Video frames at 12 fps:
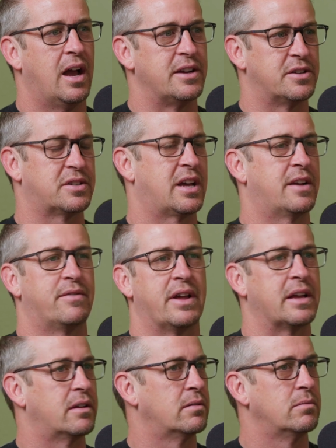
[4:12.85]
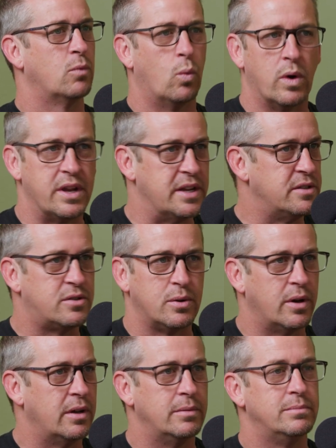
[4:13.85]
I just kind of like went
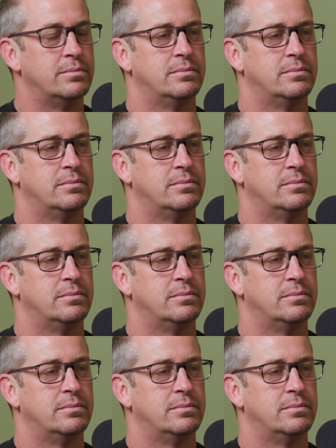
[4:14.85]
into it.